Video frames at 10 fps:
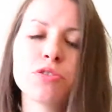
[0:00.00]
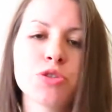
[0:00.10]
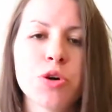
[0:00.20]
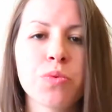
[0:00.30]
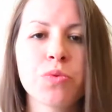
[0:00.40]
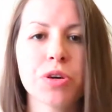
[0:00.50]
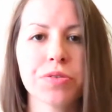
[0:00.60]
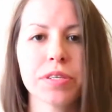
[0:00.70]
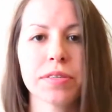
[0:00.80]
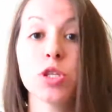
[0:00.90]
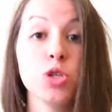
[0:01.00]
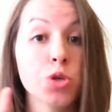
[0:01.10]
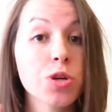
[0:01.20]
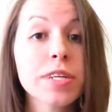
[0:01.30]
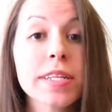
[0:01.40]
Don't worry.
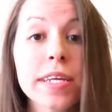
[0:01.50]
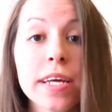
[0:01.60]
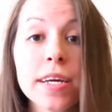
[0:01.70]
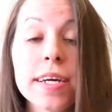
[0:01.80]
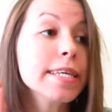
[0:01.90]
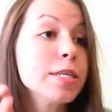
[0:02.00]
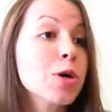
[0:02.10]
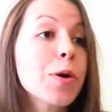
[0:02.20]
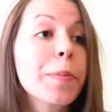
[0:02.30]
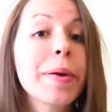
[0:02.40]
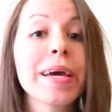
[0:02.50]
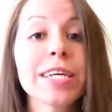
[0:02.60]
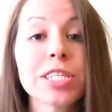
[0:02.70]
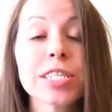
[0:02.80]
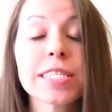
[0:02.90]
Your clinic, your
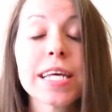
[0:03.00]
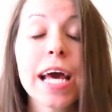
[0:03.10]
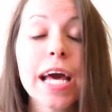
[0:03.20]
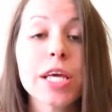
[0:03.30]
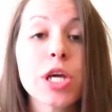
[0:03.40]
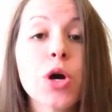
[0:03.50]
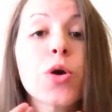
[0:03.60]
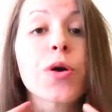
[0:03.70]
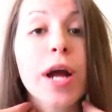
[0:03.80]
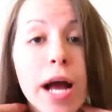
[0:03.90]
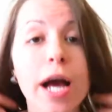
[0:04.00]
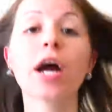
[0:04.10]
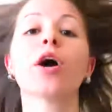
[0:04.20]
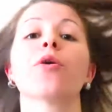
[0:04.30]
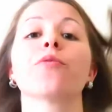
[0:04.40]
patients, your
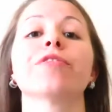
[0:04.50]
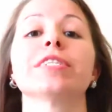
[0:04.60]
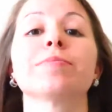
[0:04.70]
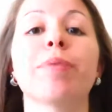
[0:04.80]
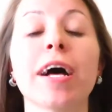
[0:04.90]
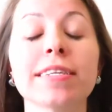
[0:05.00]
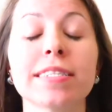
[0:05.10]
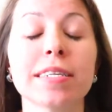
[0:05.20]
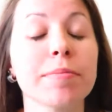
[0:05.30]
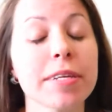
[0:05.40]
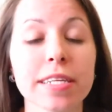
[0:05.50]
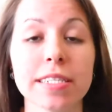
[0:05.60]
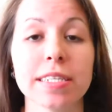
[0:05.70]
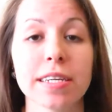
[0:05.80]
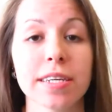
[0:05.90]

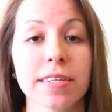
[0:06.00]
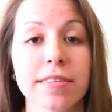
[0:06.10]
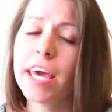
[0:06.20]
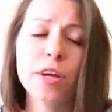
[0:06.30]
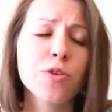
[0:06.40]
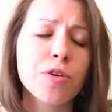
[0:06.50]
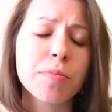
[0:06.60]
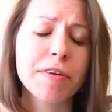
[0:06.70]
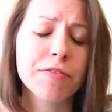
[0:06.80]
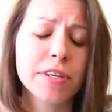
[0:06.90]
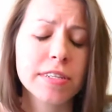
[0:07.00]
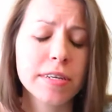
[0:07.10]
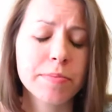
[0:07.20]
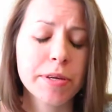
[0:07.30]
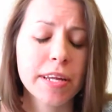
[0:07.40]
responsibility. Ignore my
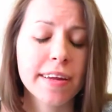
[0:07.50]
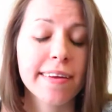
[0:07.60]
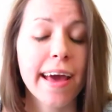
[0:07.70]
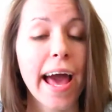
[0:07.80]
friendly opinion.